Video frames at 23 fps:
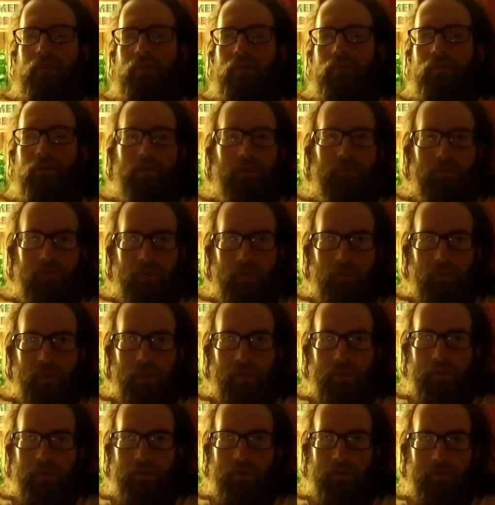Really, if you're a player
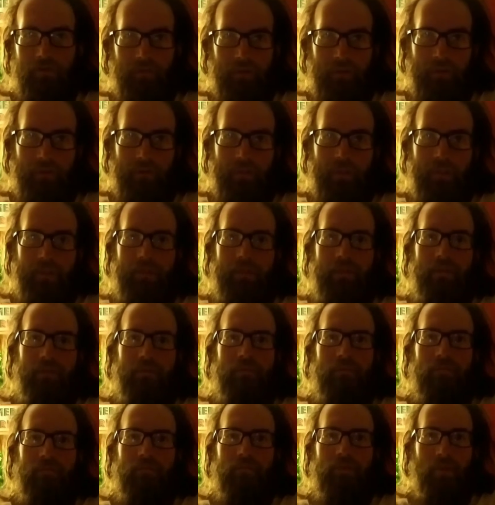though, you really only need
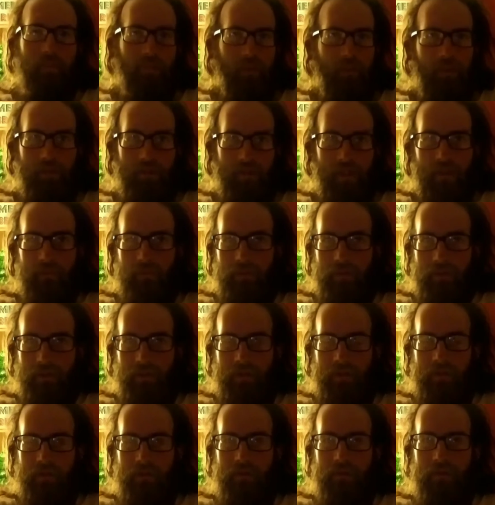the Player's Handbook.
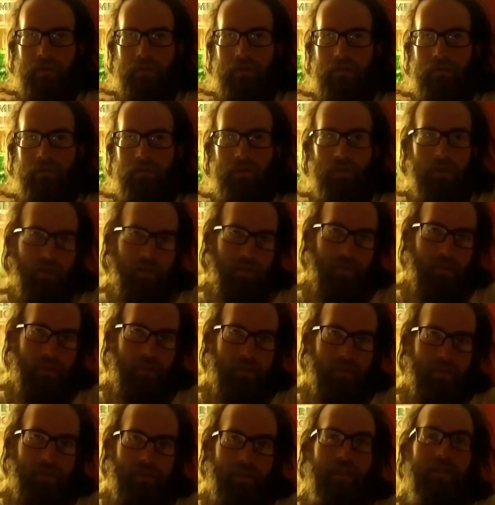If you're a Dungeon
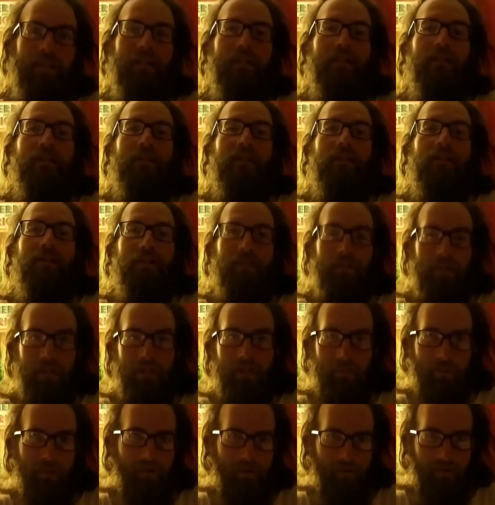Master, you're going to
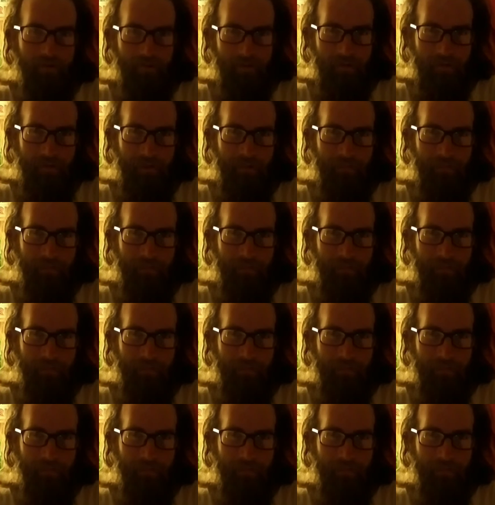win all 3.